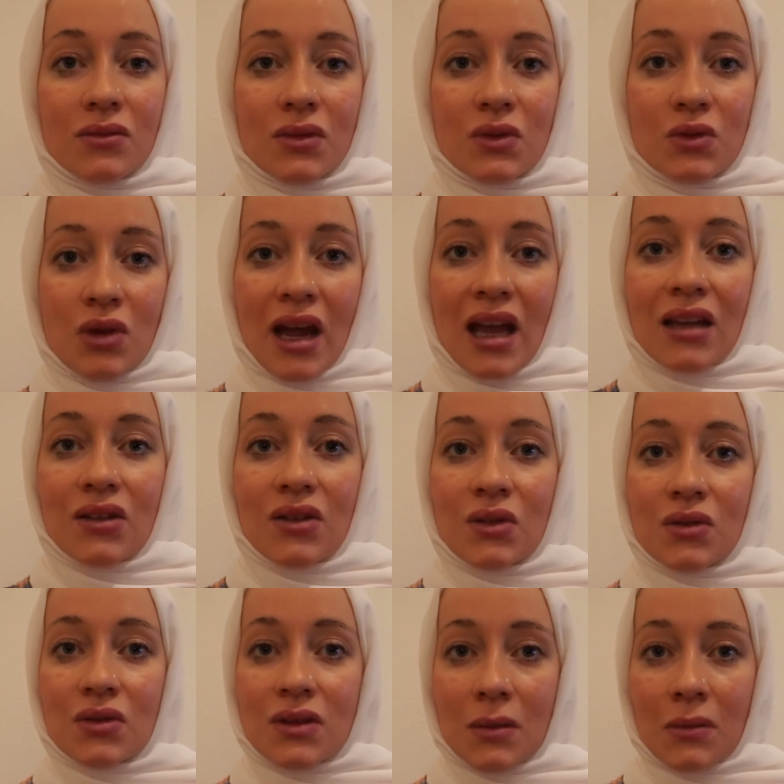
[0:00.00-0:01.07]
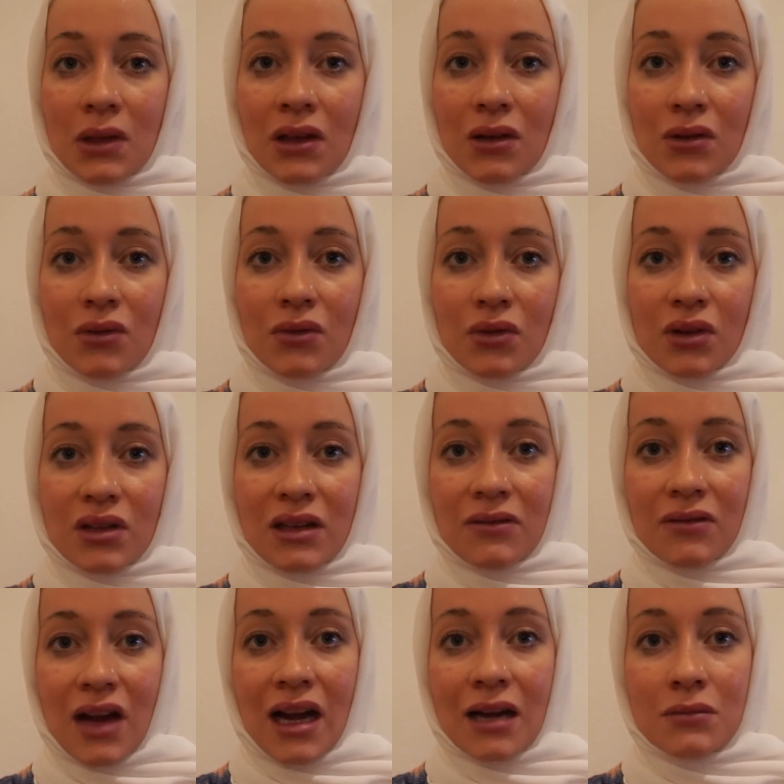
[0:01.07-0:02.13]
trying to do something good for the
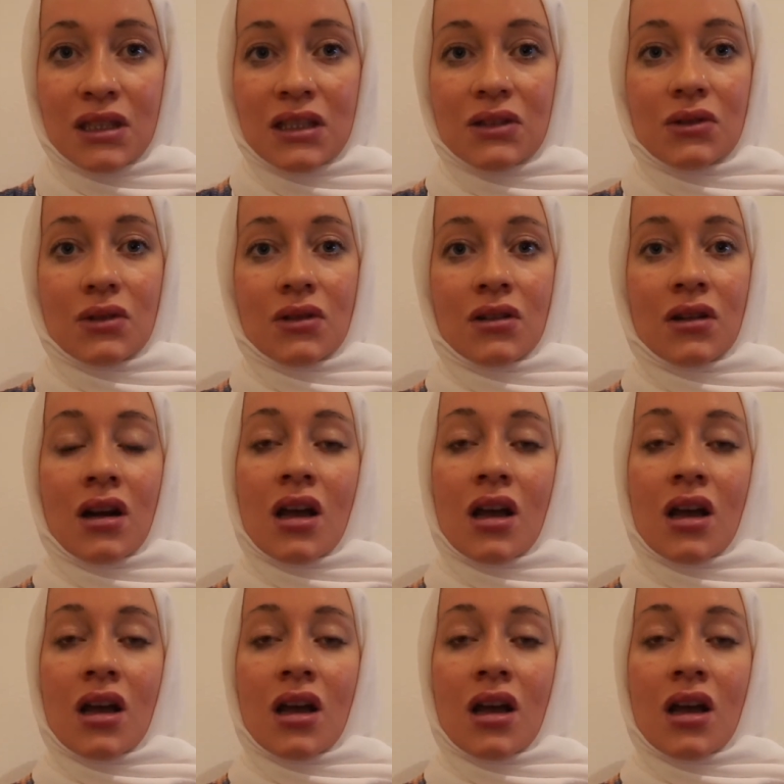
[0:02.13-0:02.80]
environment or